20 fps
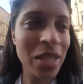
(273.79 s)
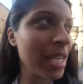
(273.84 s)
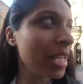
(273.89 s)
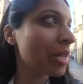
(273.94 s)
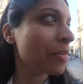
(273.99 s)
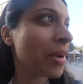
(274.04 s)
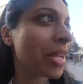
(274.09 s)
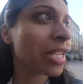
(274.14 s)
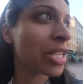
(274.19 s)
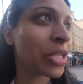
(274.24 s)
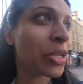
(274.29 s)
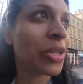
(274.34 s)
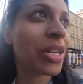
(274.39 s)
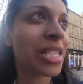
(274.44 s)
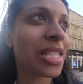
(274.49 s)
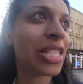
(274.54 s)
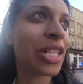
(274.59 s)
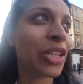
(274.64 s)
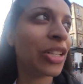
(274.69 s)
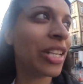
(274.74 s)
The EMAs is soon
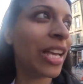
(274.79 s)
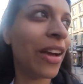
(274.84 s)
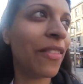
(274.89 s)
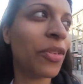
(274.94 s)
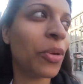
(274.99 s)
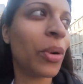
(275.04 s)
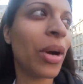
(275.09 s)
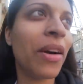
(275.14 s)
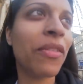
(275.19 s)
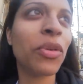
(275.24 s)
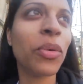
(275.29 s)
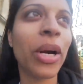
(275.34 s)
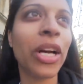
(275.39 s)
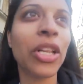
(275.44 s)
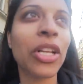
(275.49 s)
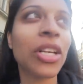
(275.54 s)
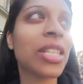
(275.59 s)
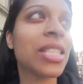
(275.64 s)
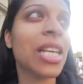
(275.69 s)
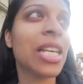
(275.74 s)
is literally everywhere. Everywhere I
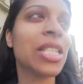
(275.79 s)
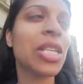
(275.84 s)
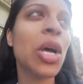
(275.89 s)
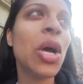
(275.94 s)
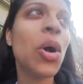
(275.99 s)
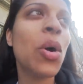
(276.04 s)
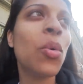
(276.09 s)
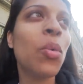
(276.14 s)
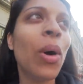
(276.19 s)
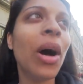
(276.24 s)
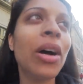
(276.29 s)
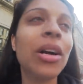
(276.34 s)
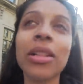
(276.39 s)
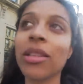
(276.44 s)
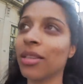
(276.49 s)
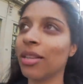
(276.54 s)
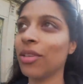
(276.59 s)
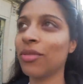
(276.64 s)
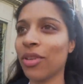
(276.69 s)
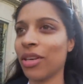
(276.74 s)
look, it says
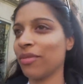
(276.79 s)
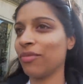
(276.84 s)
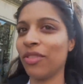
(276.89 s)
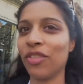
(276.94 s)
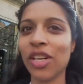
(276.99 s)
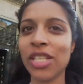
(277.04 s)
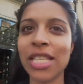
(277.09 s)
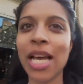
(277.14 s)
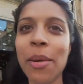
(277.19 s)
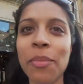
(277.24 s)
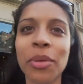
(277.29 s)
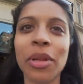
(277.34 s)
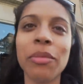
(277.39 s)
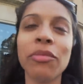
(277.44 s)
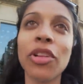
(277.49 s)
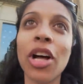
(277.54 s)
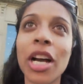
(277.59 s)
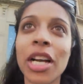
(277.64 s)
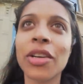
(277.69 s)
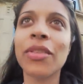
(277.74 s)
welcome. Like, for example, I'm
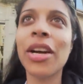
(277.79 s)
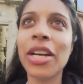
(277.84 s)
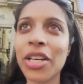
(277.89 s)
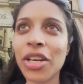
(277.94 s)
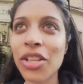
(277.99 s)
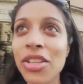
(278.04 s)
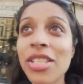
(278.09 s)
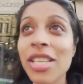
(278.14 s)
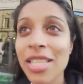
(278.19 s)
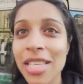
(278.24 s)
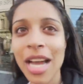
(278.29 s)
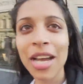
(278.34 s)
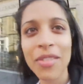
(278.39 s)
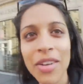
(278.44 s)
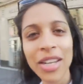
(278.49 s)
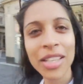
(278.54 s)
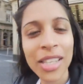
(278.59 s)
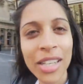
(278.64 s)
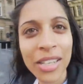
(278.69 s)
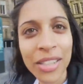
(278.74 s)
vlogging right here. There's a sign
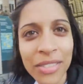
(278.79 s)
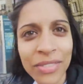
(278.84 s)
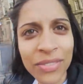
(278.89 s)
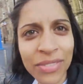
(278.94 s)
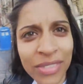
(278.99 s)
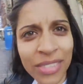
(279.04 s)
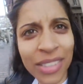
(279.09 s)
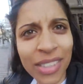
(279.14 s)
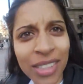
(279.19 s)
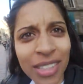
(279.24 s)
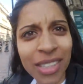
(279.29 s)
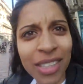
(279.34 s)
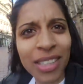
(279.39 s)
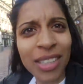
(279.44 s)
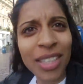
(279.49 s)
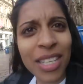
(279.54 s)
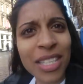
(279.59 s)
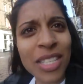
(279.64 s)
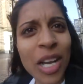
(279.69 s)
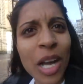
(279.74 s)
right there
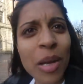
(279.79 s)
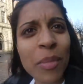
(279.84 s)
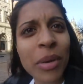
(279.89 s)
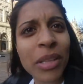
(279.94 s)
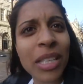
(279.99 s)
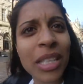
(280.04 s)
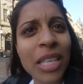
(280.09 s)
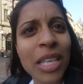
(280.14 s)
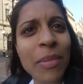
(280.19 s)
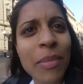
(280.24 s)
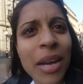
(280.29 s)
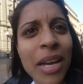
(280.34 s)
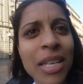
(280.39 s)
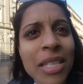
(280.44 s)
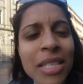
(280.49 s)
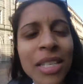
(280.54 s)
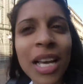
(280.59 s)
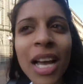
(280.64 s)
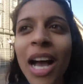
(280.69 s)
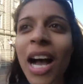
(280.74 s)
that's talking about the
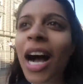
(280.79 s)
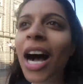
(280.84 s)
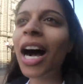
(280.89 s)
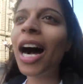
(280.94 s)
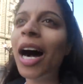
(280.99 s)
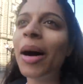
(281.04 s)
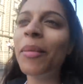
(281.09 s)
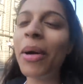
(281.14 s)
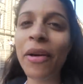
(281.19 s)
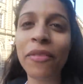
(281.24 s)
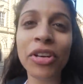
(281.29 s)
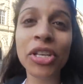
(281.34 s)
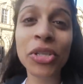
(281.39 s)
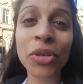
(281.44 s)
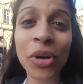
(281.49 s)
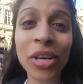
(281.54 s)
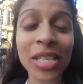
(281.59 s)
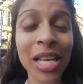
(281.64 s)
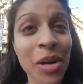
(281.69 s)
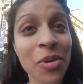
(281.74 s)
EMAs. Every
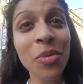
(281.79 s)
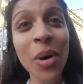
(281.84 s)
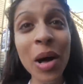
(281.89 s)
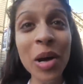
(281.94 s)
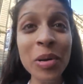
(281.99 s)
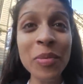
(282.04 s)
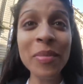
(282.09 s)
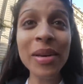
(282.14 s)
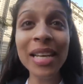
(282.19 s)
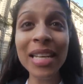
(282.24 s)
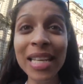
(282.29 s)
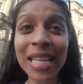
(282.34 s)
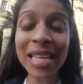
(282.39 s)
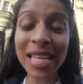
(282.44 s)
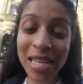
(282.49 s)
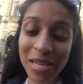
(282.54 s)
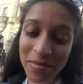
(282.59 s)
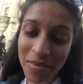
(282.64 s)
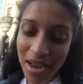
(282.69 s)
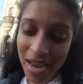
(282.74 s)
store is like welcoming
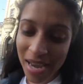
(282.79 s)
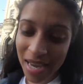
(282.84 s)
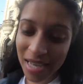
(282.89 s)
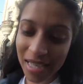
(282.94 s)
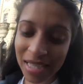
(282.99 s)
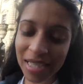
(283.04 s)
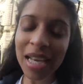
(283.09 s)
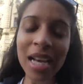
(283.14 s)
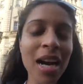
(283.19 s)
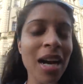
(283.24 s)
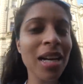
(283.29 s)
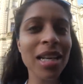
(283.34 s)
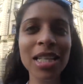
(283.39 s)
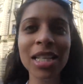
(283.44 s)
EMAs.